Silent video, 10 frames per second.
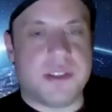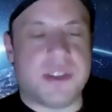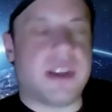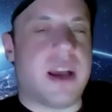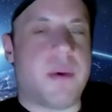So
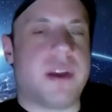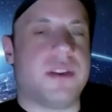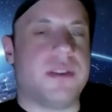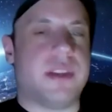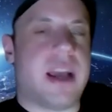you kind of wanted to
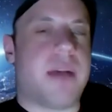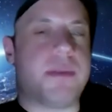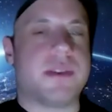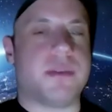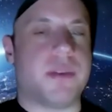do the
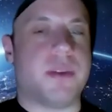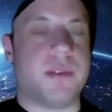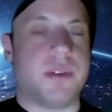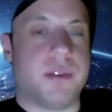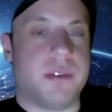opposite of what you were
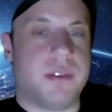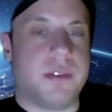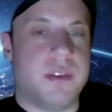doing